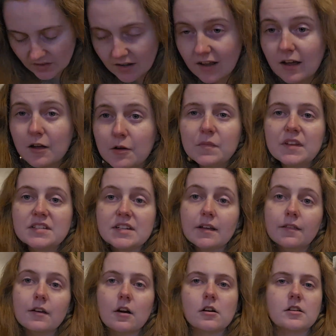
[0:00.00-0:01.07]
Um, the
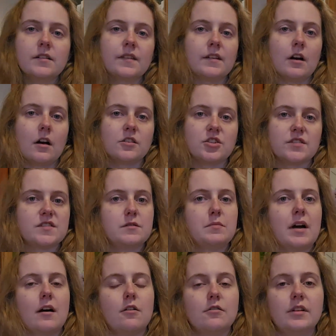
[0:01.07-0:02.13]
Death card is not just
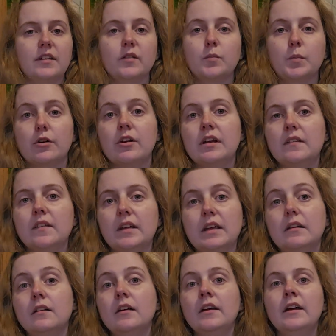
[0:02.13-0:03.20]
about
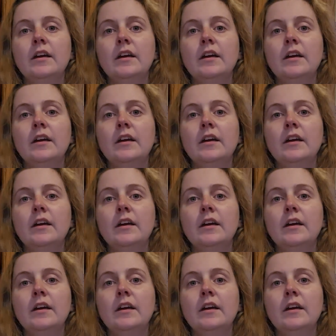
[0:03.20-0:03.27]
experiencing,